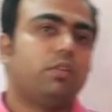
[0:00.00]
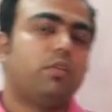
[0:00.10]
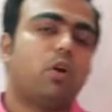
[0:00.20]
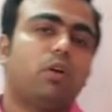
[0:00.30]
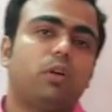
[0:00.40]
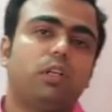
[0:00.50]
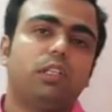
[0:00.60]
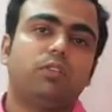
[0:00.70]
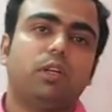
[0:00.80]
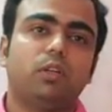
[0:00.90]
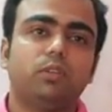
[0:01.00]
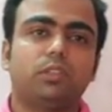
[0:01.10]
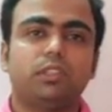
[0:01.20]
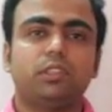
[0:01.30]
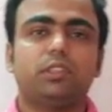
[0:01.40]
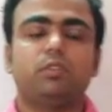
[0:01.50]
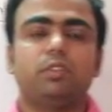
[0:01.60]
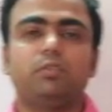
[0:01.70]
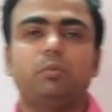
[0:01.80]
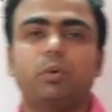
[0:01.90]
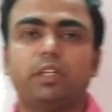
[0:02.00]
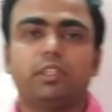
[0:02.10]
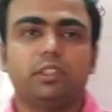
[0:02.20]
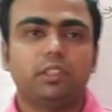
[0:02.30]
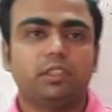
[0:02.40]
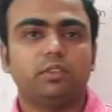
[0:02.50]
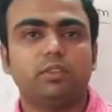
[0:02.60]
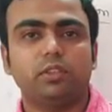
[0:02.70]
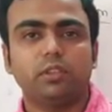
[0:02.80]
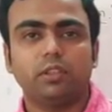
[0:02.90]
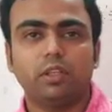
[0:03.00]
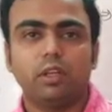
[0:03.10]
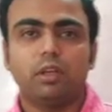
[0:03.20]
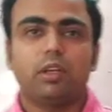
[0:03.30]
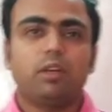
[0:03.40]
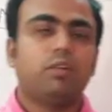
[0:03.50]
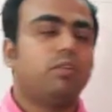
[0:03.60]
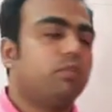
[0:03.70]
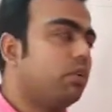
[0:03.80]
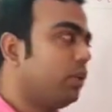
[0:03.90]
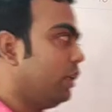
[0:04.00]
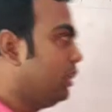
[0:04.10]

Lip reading: not only the velocity is the important things. For